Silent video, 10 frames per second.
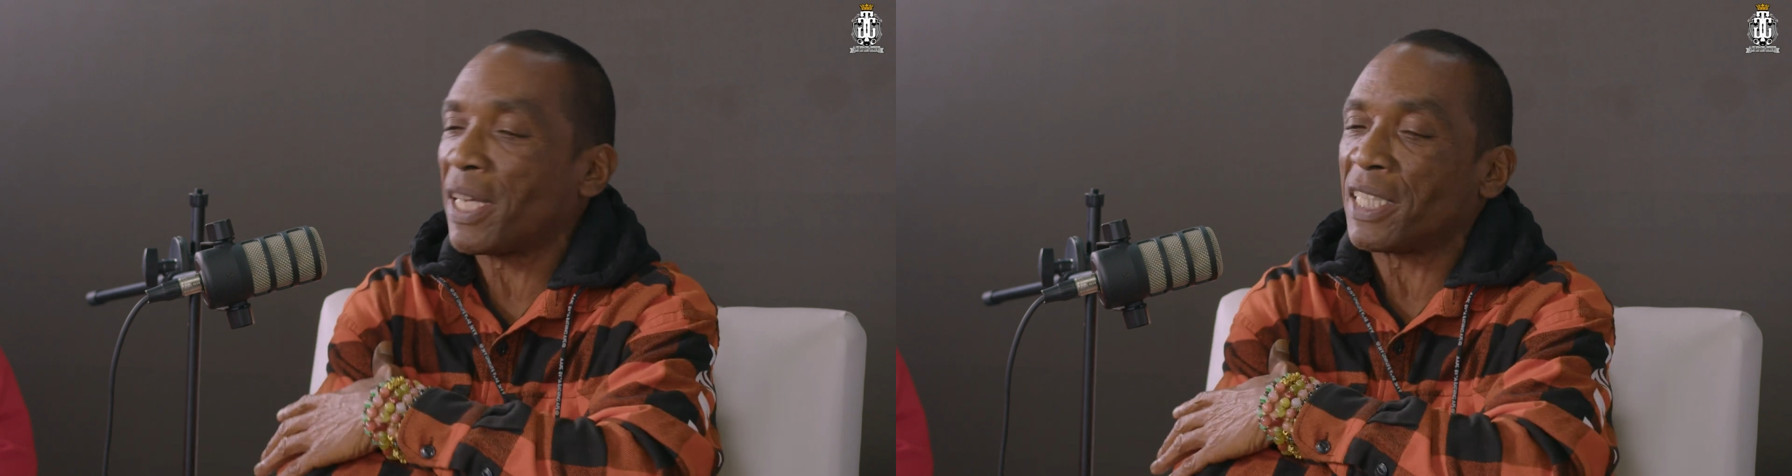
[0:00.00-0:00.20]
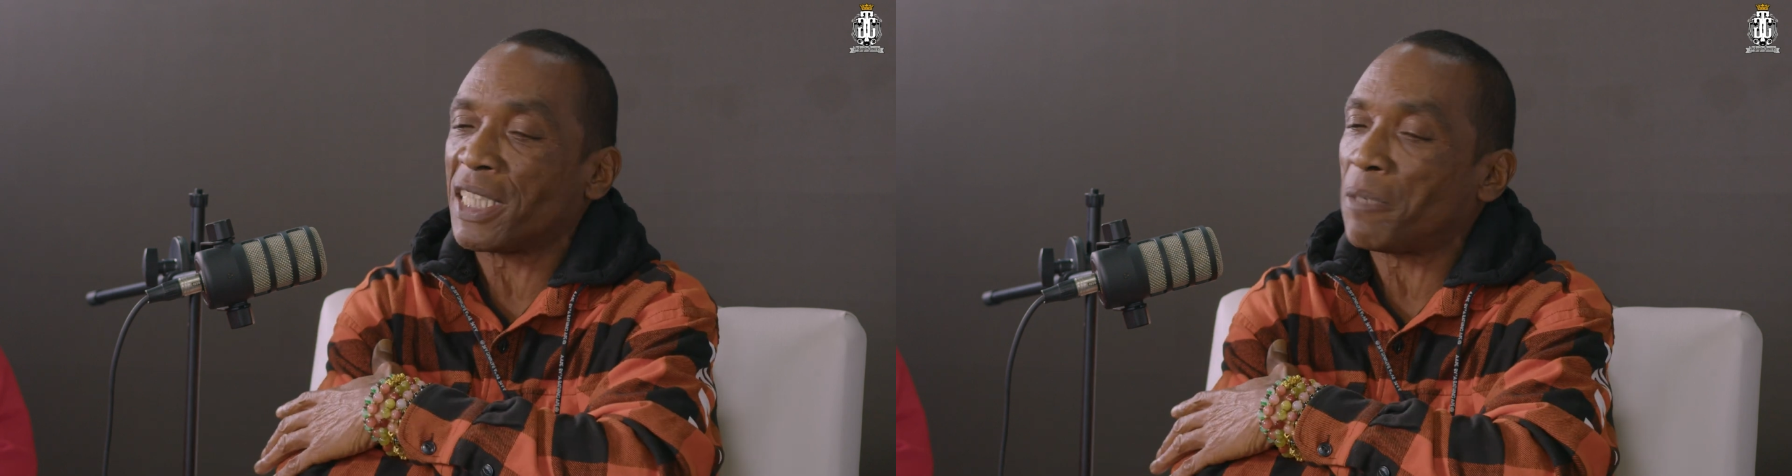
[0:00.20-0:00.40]
I
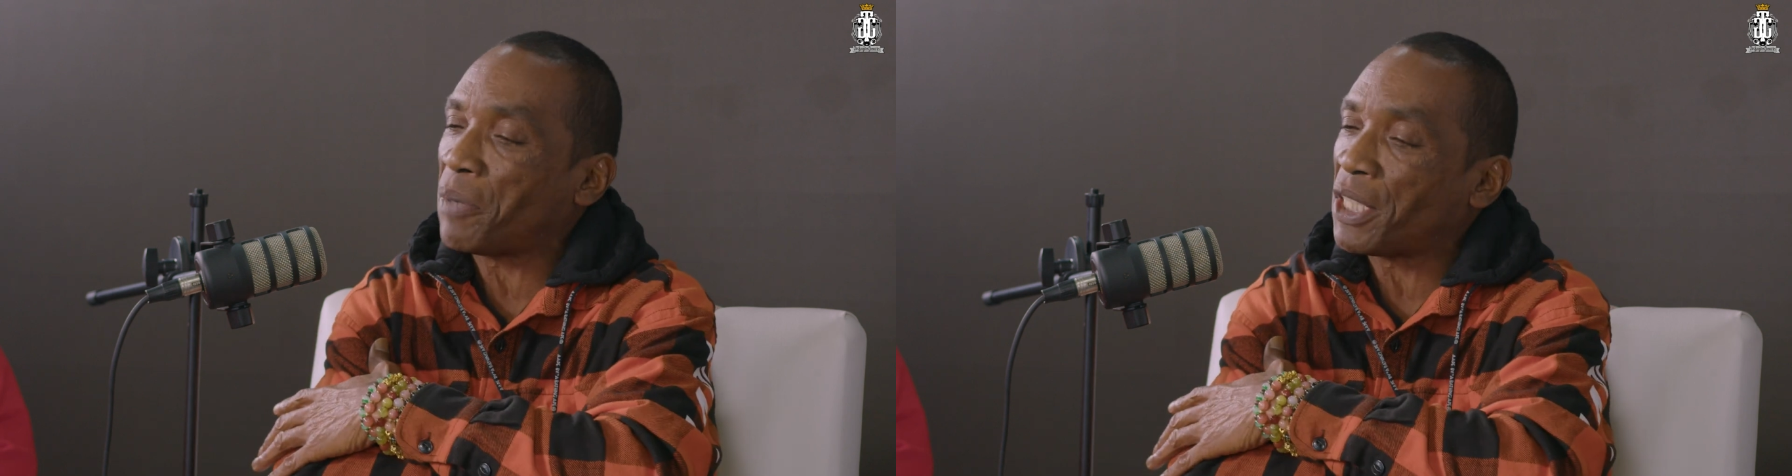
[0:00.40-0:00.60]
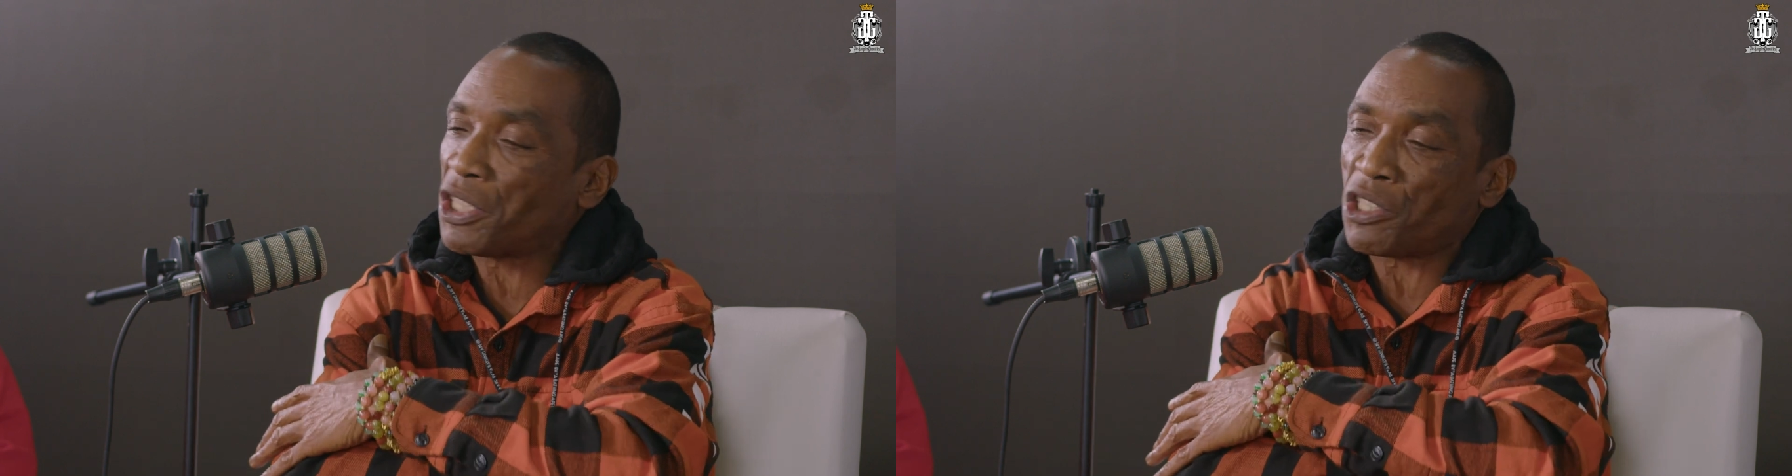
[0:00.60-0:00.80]
done did
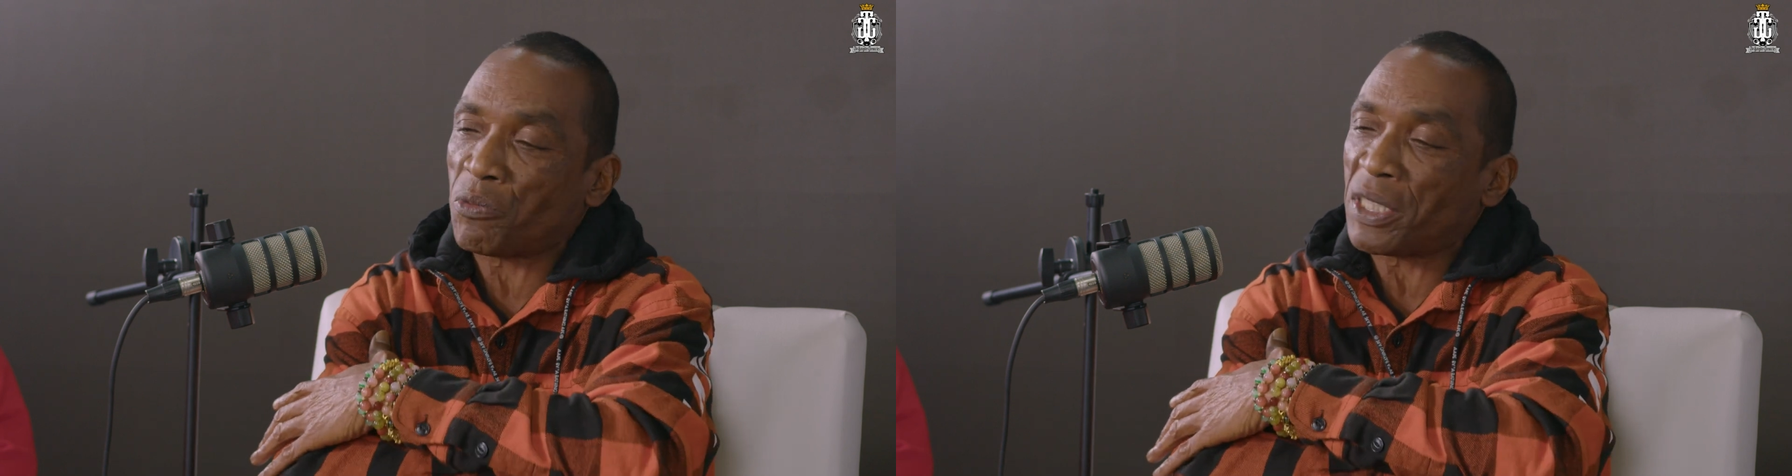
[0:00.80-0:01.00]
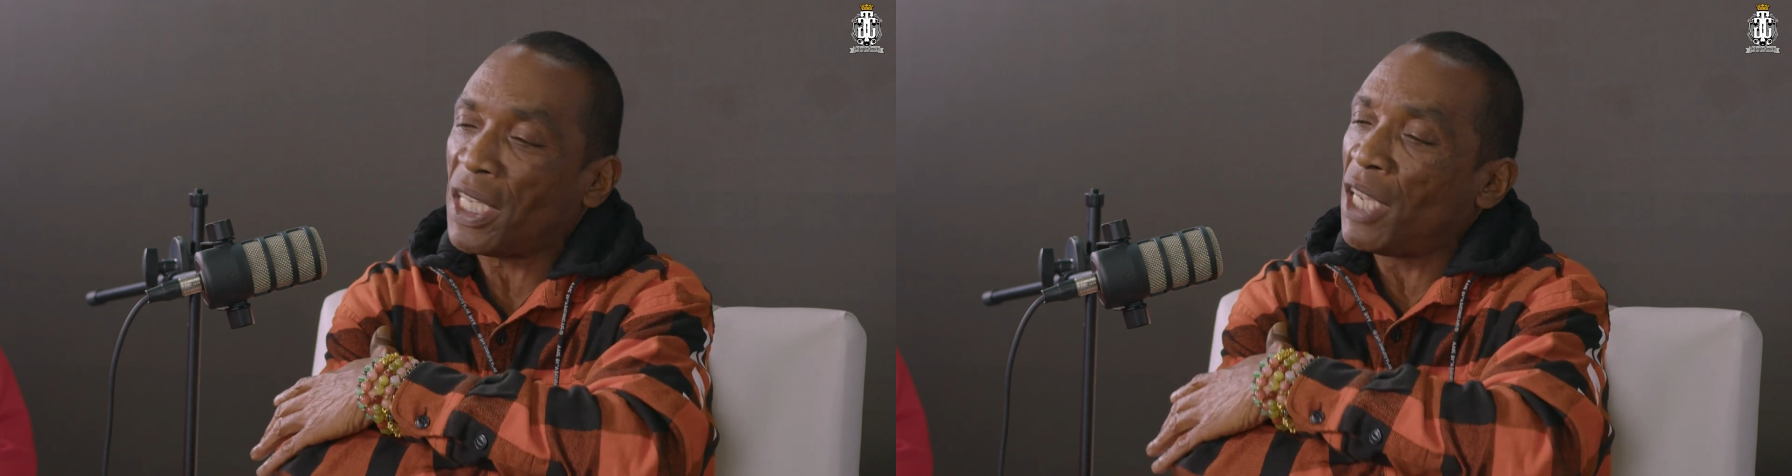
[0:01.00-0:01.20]
pieces
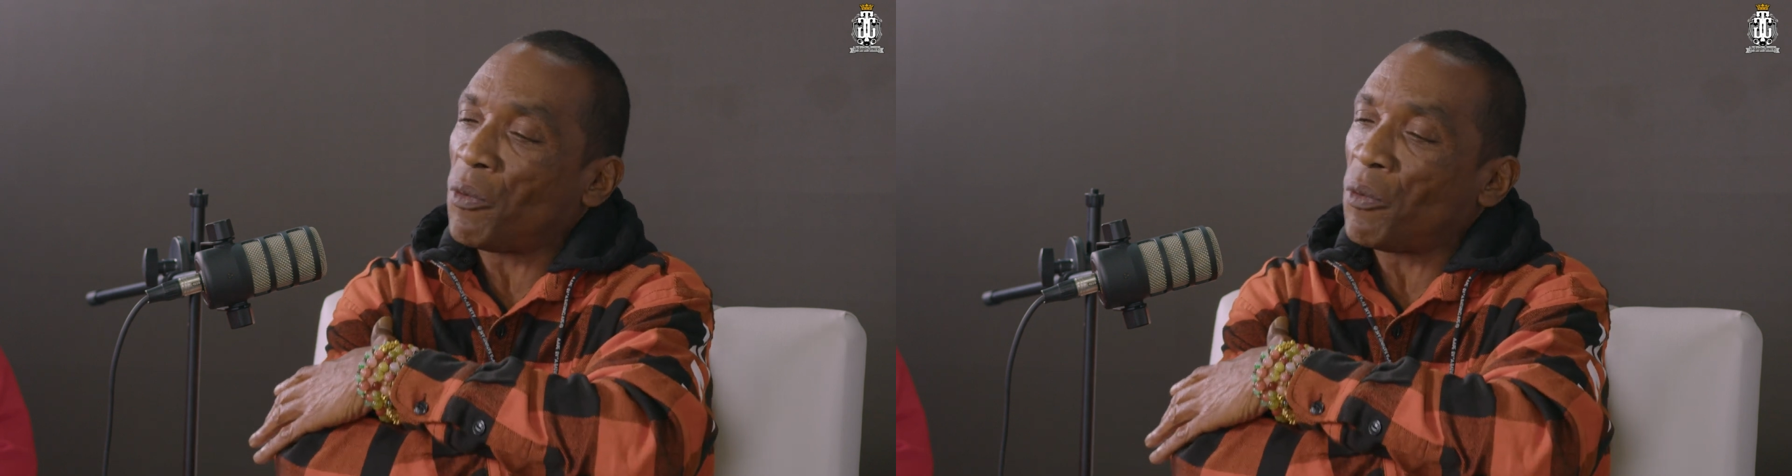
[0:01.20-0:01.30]
with